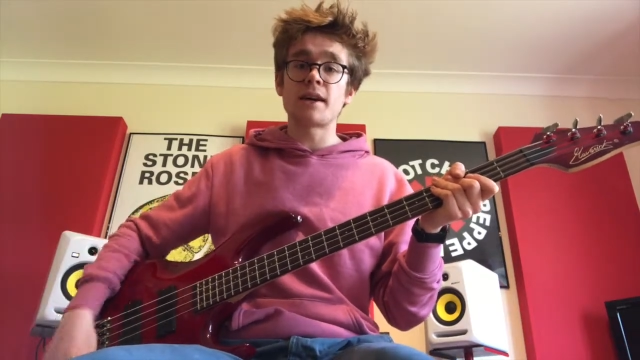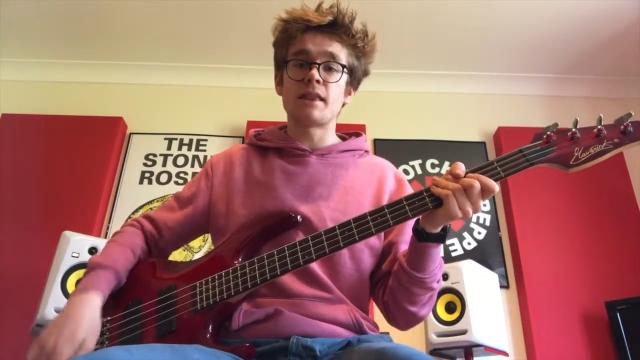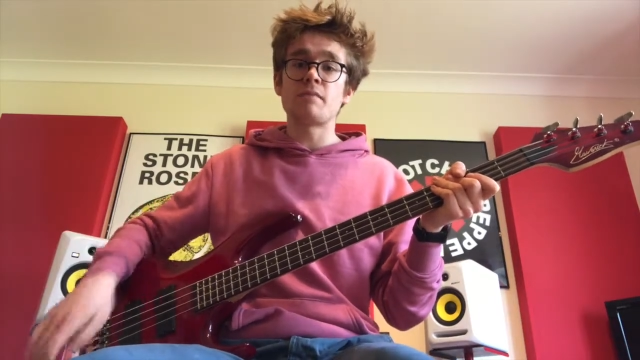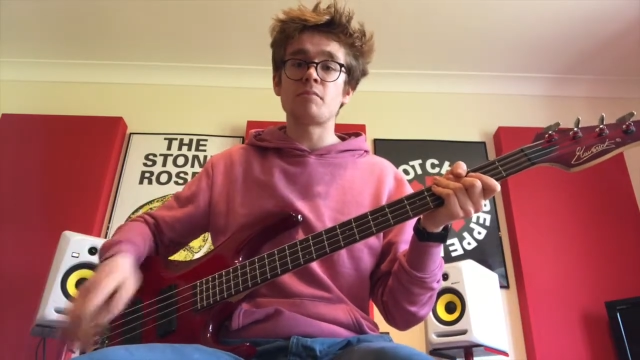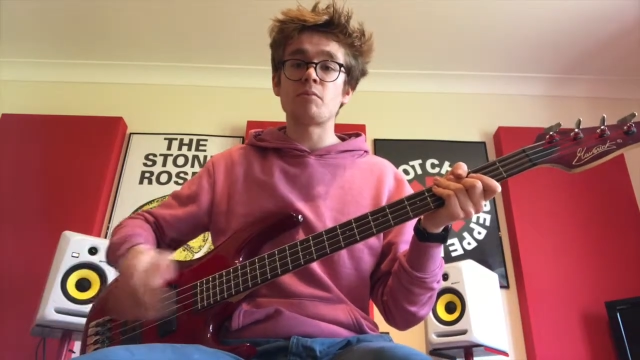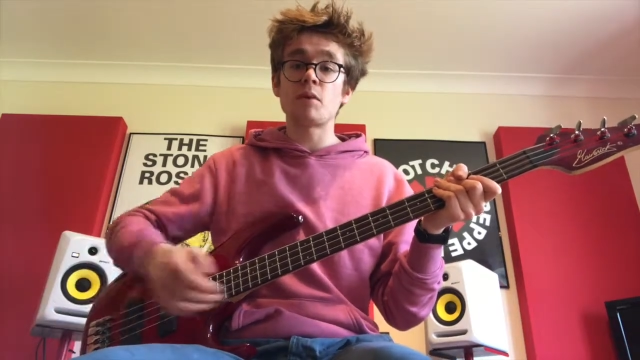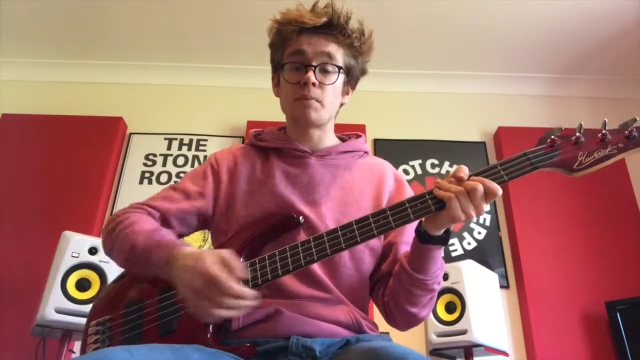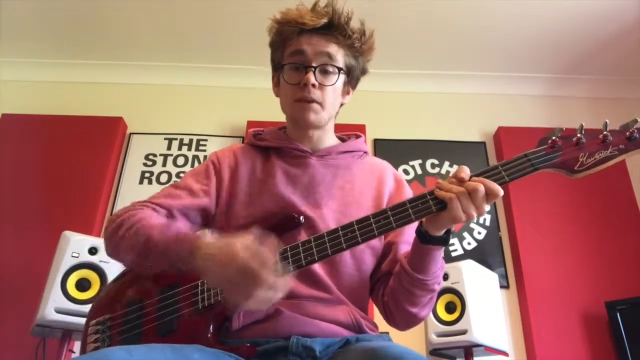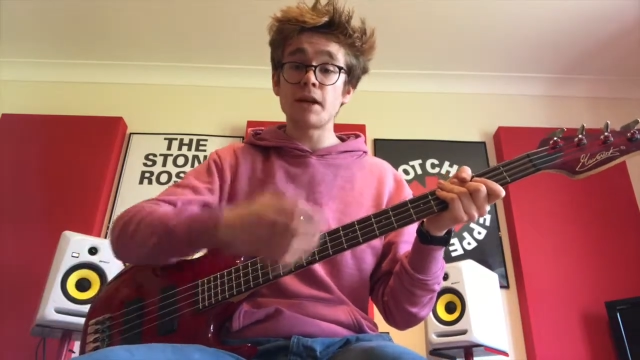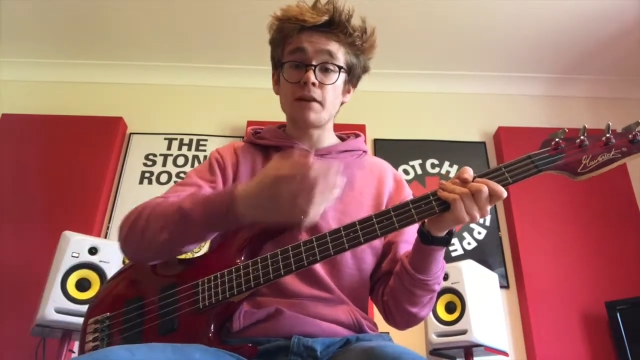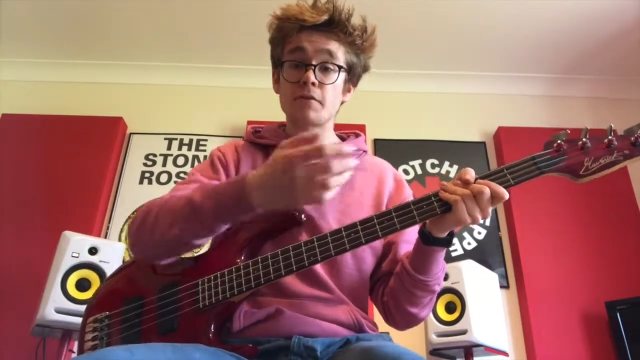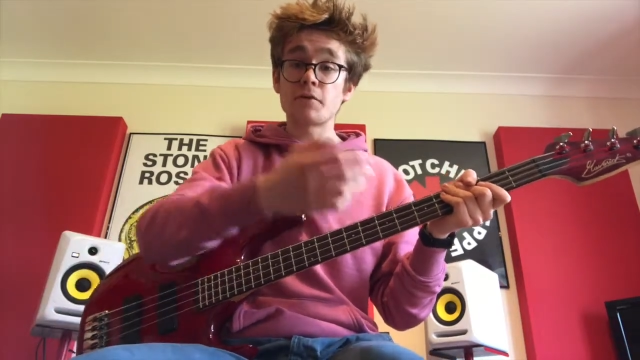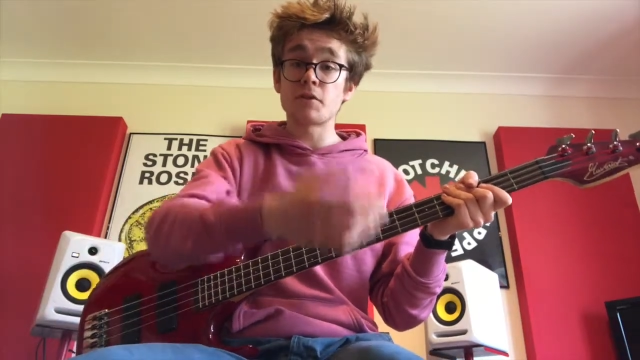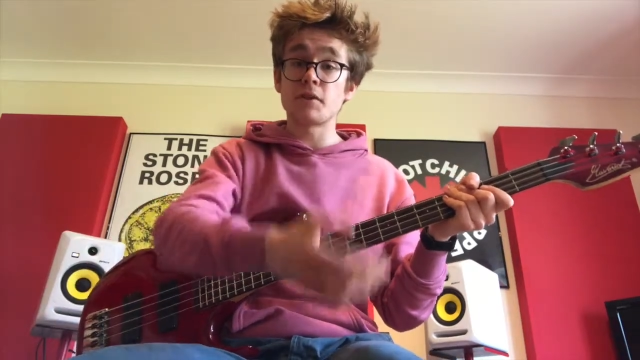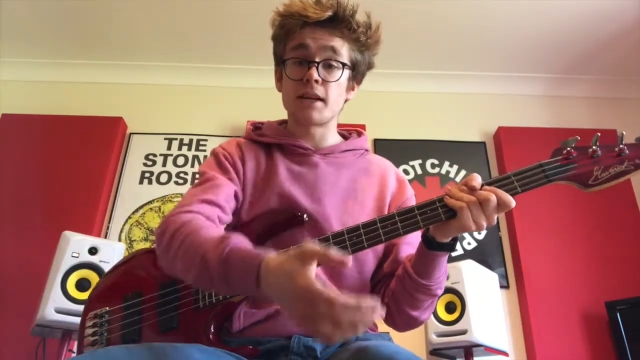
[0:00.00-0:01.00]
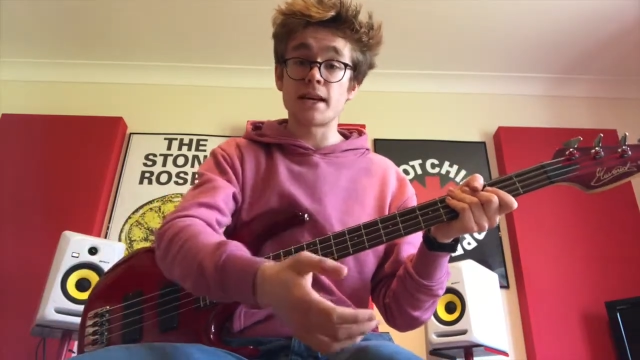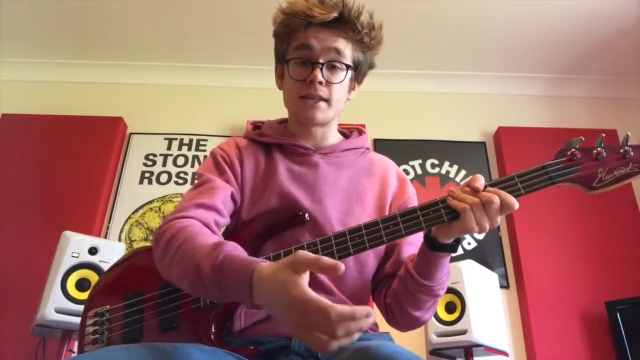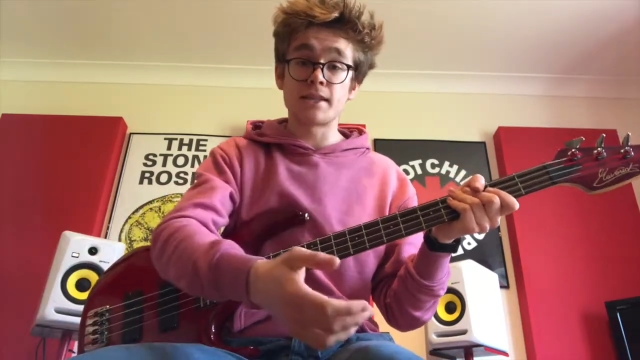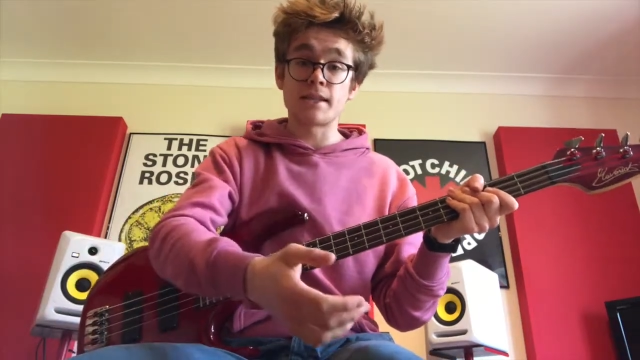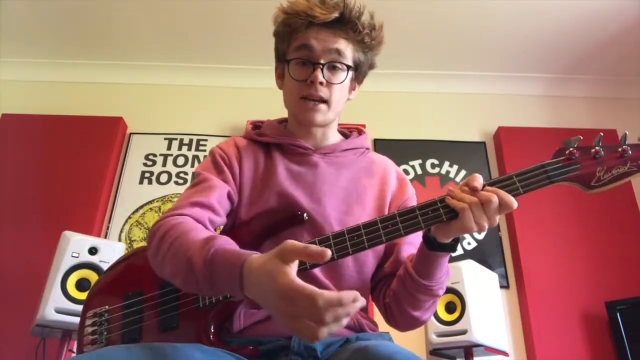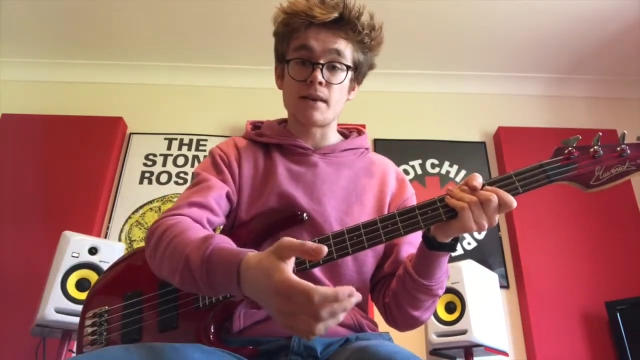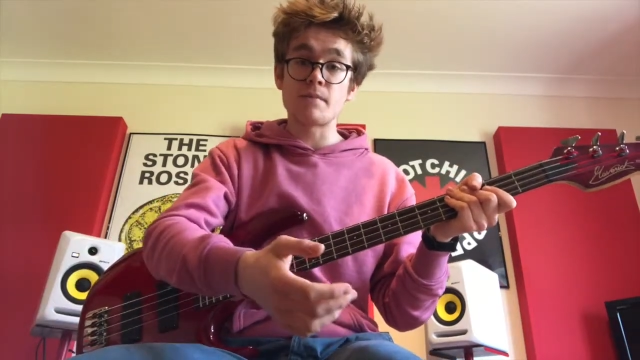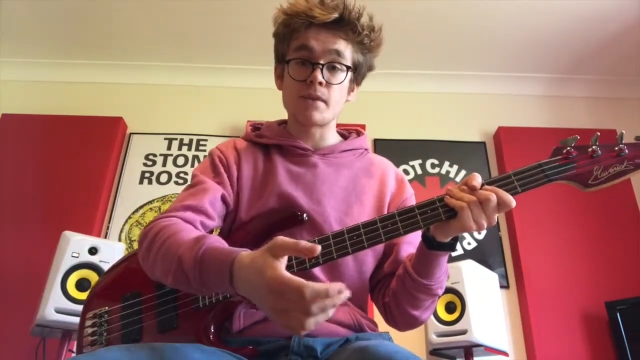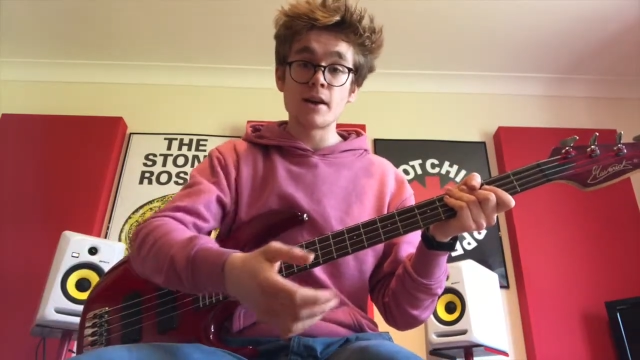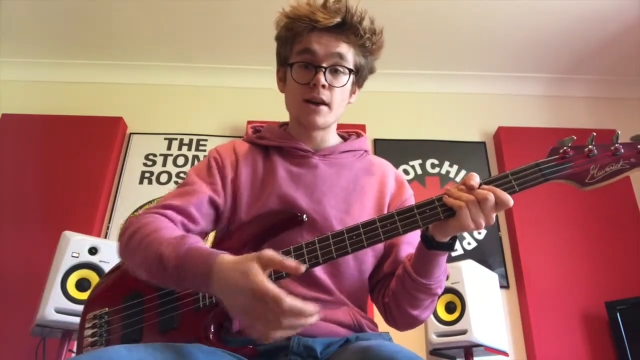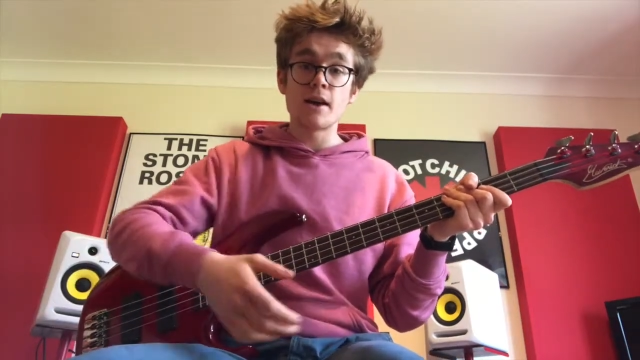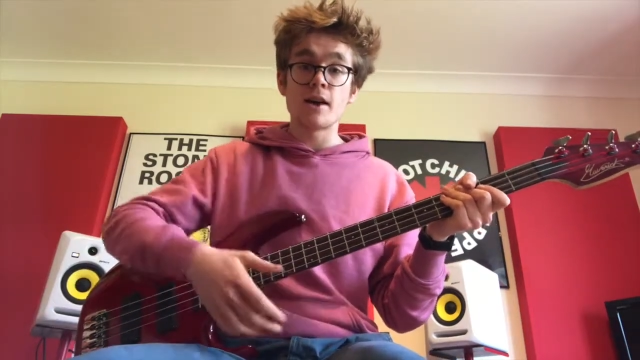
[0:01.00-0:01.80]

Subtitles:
and then when we play it for the last time,